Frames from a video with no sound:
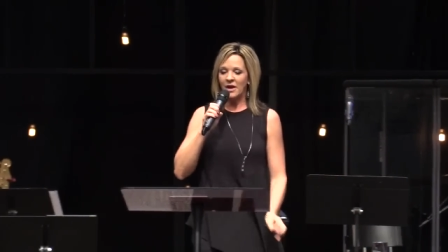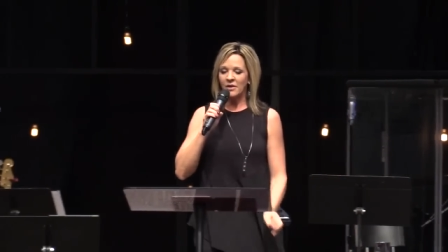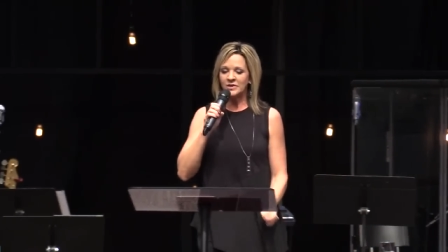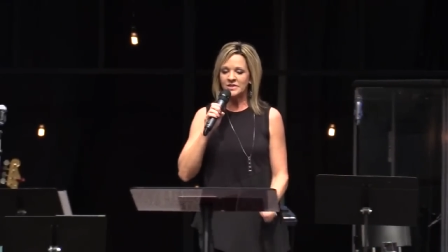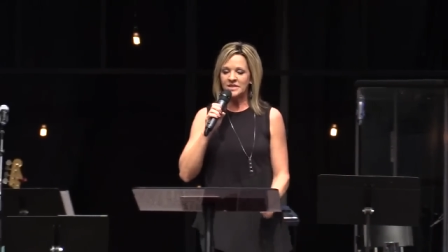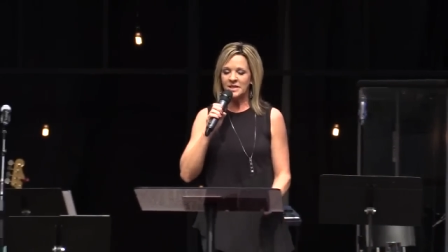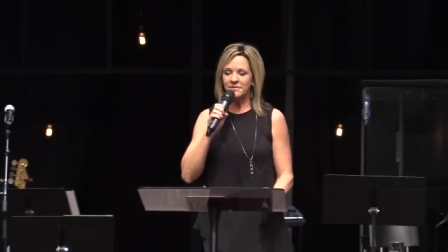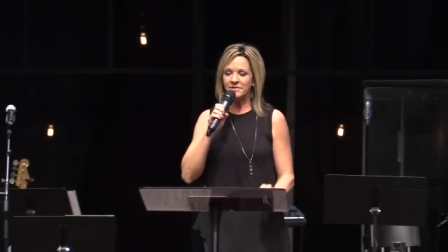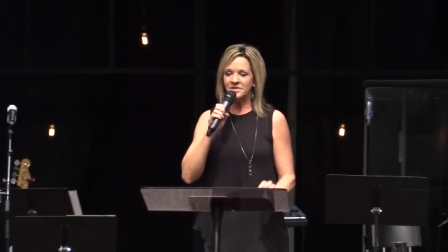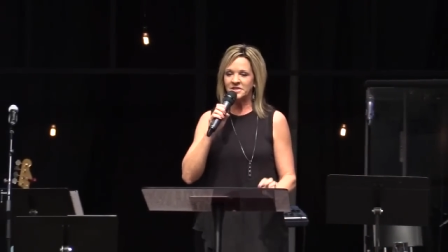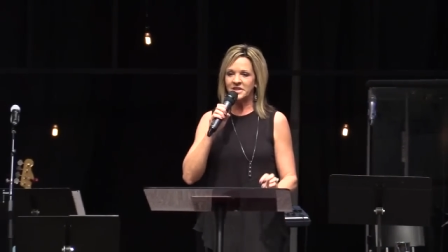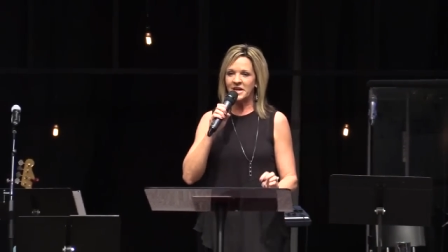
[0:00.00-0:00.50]
I
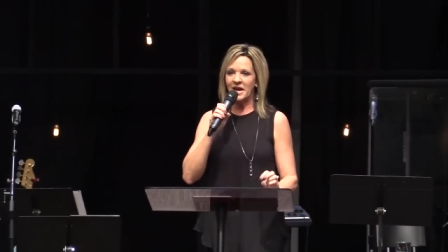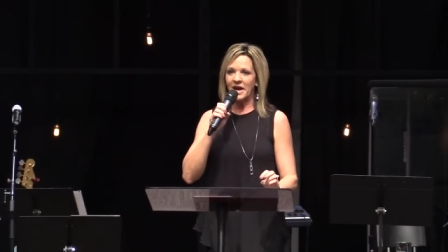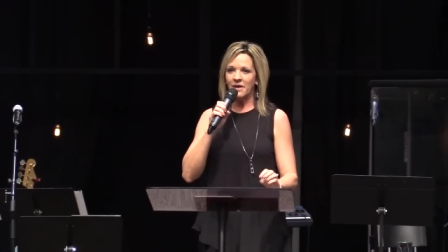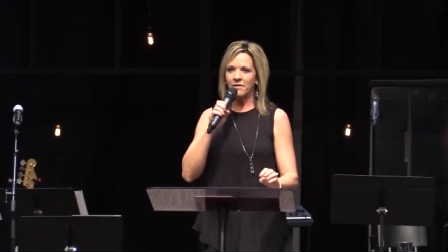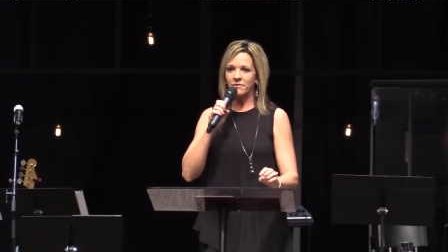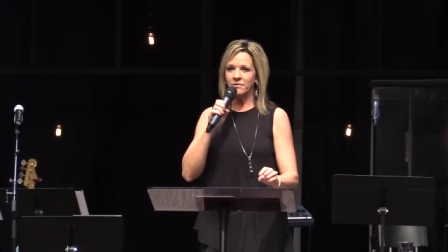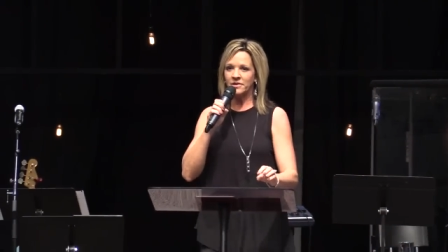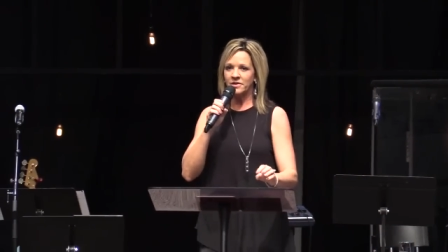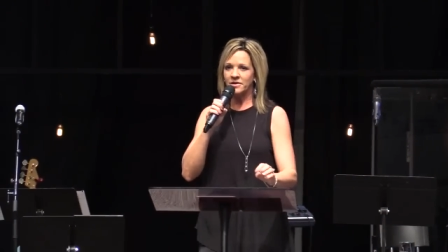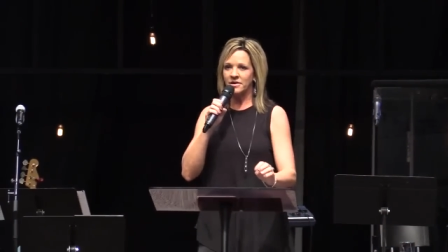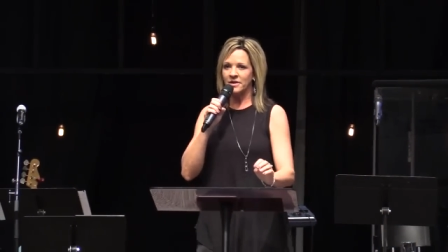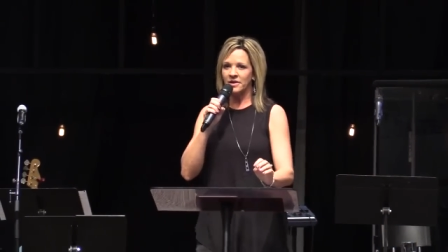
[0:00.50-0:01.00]
always have a
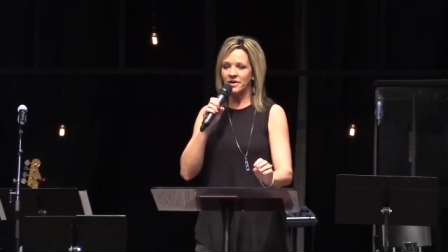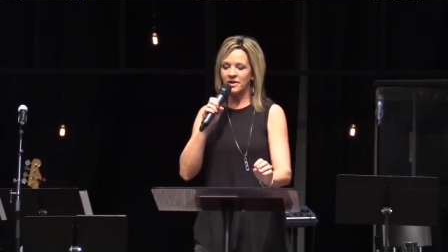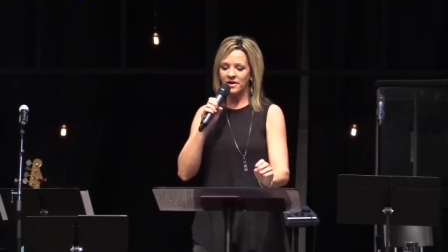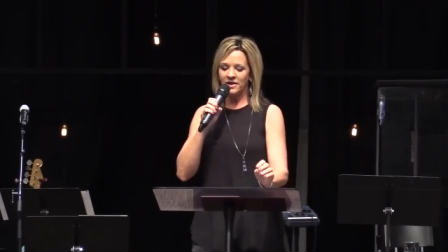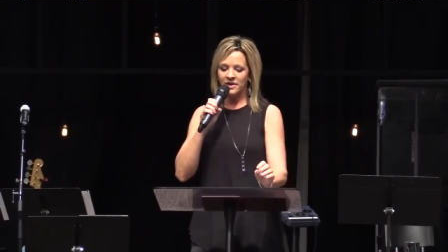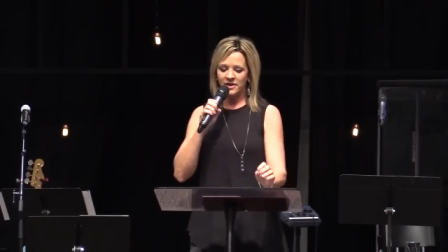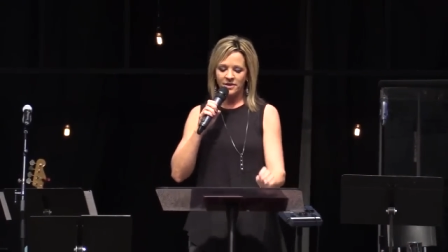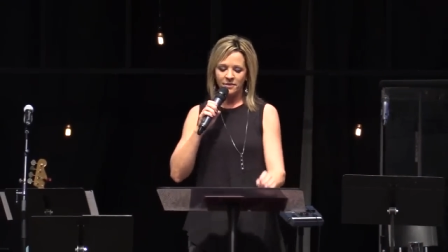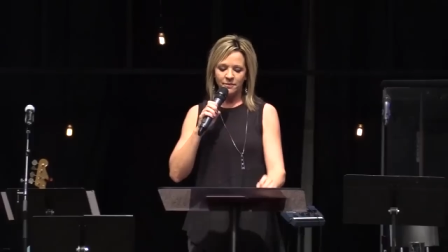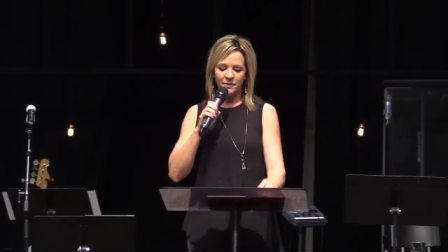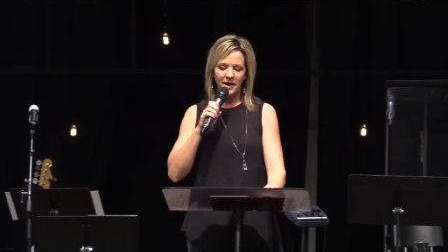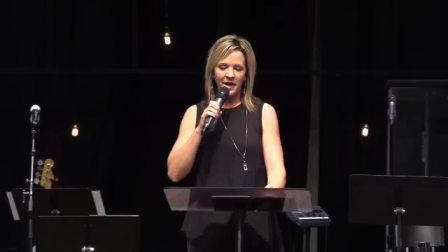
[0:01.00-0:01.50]
chat with the,
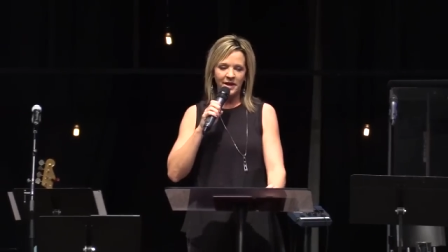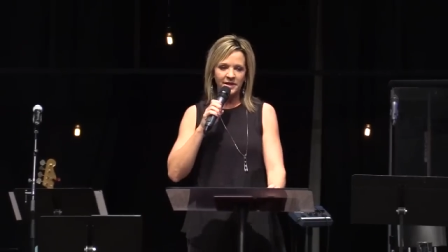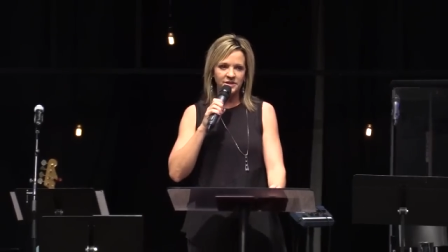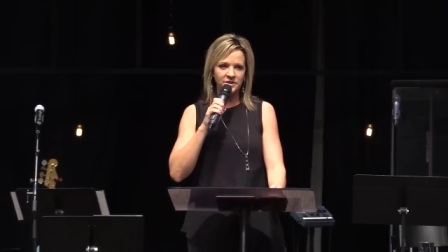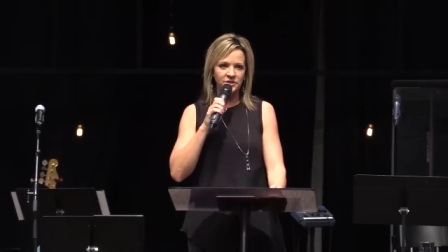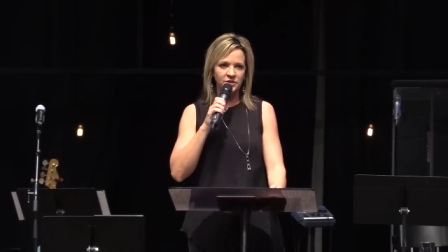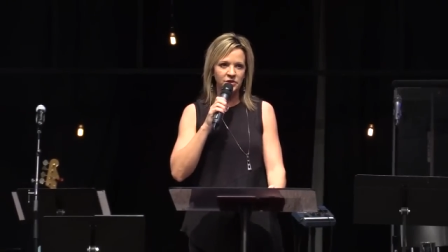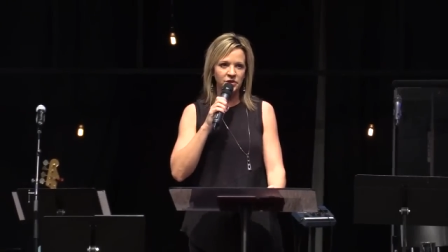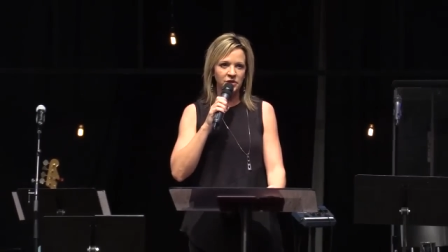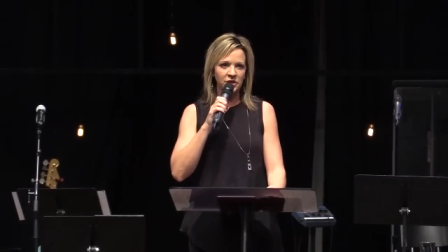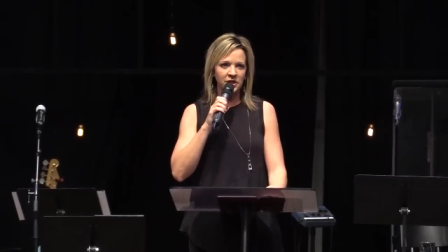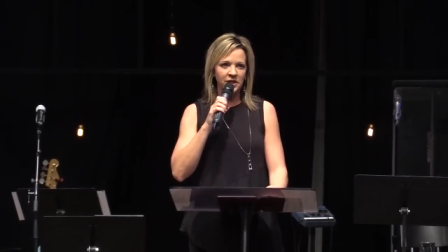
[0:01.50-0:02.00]
the
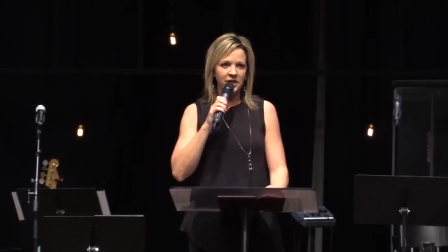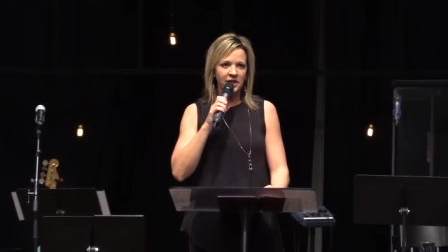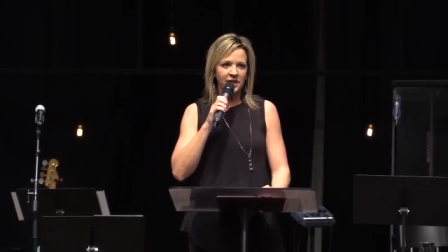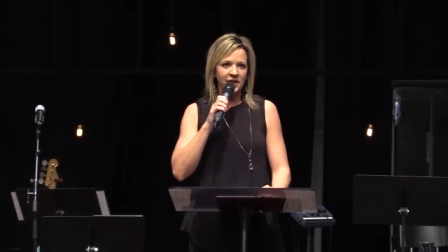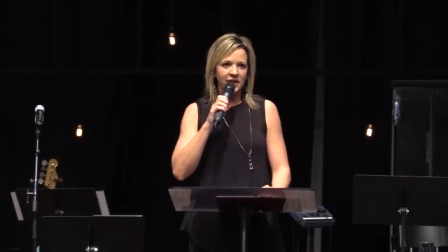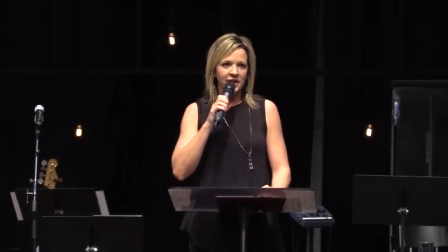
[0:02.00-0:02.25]
pastor,